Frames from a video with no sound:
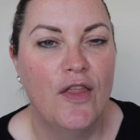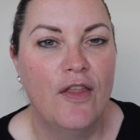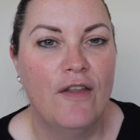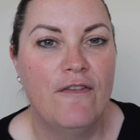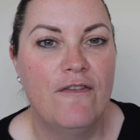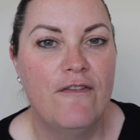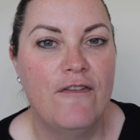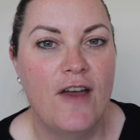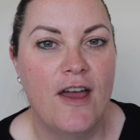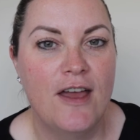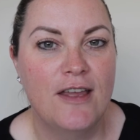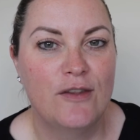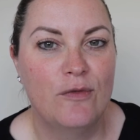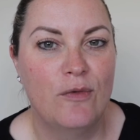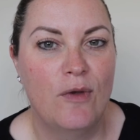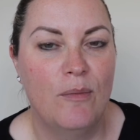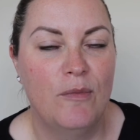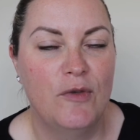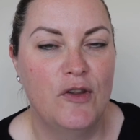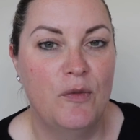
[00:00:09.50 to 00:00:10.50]
The
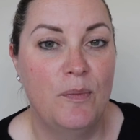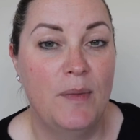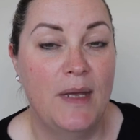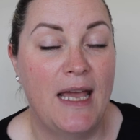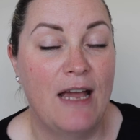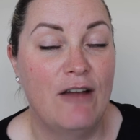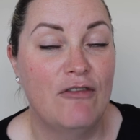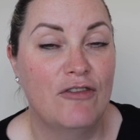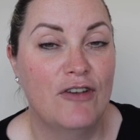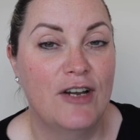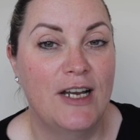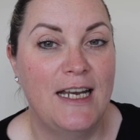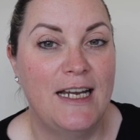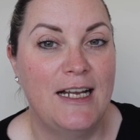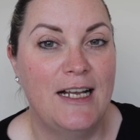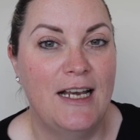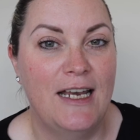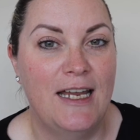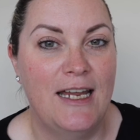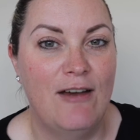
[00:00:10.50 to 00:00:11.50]
first one would be get really
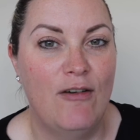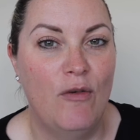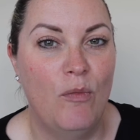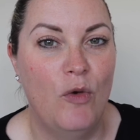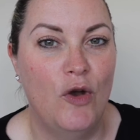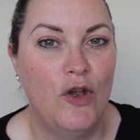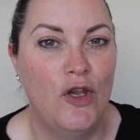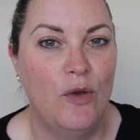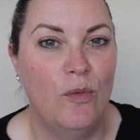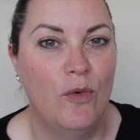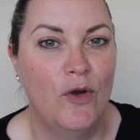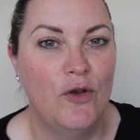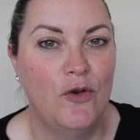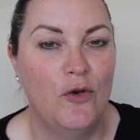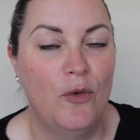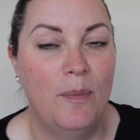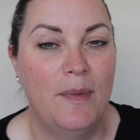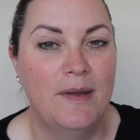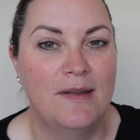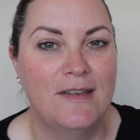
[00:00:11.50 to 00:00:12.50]
clear on what you want
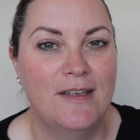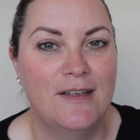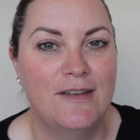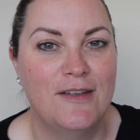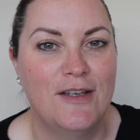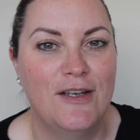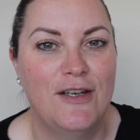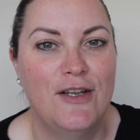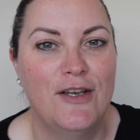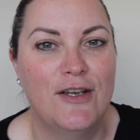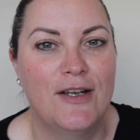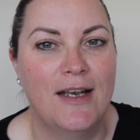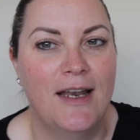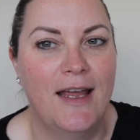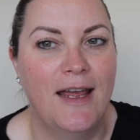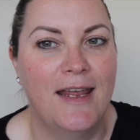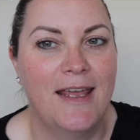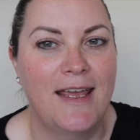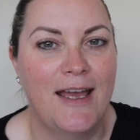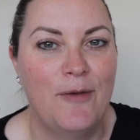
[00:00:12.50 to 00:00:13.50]
your business to look
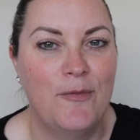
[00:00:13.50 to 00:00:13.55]
like